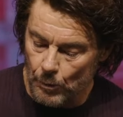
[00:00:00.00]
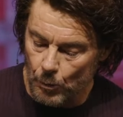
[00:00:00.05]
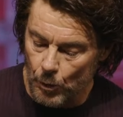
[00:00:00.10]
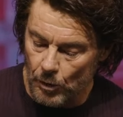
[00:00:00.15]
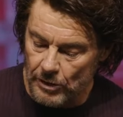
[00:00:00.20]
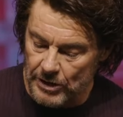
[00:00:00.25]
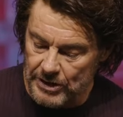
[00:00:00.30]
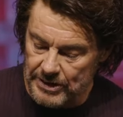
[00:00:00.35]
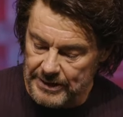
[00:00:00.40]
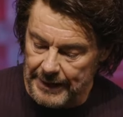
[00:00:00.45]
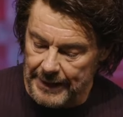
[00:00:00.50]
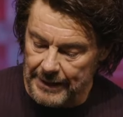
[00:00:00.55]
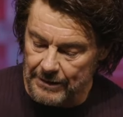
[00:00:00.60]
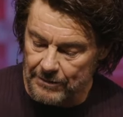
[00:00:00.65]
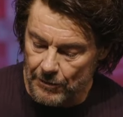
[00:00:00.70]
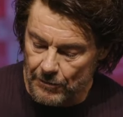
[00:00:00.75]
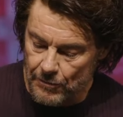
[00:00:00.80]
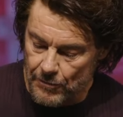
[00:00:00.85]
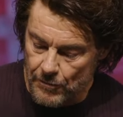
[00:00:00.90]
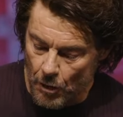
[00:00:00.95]
will
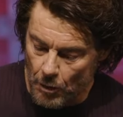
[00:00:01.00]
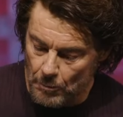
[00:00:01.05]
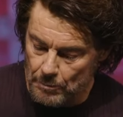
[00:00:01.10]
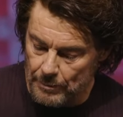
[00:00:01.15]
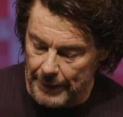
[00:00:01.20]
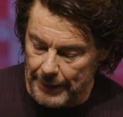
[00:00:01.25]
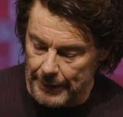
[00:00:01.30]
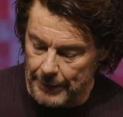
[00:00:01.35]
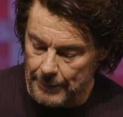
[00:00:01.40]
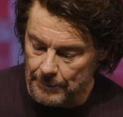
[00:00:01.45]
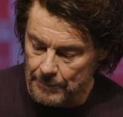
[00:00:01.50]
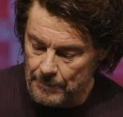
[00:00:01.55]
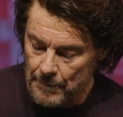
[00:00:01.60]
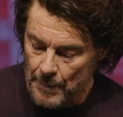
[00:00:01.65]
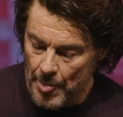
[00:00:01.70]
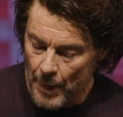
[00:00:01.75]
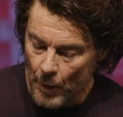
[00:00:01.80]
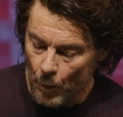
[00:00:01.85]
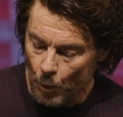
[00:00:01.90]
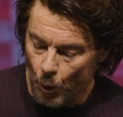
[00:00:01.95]
receive from me
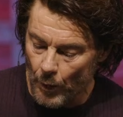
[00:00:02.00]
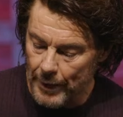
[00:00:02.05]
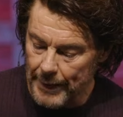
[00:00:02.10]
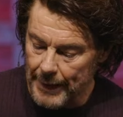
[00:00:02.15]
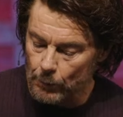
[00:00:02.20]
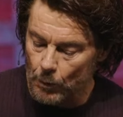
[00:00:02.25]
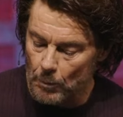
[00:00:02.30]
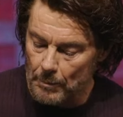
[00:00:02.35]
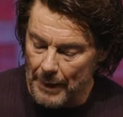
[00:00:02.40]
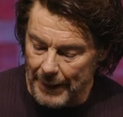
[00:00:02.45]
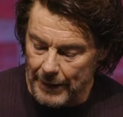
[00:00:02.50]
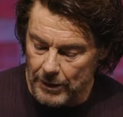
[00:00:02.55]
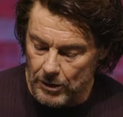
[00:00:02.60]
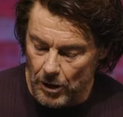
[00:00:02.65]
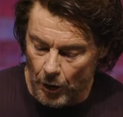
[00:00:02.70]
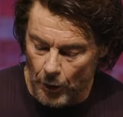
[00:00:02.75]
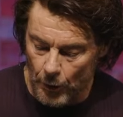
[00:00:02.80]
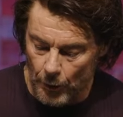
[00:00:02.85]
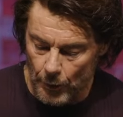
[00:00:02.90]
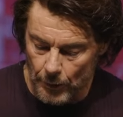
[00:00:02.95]
what he will make
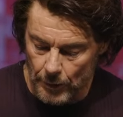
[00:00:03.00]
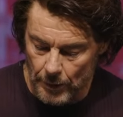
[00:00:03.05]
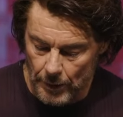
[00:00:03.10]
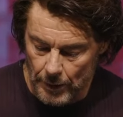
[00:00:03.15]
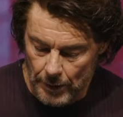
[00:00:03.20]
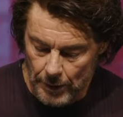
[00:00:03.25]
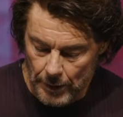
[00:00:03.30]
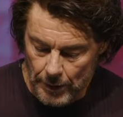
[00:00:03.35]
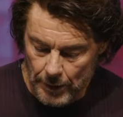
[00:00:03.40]
known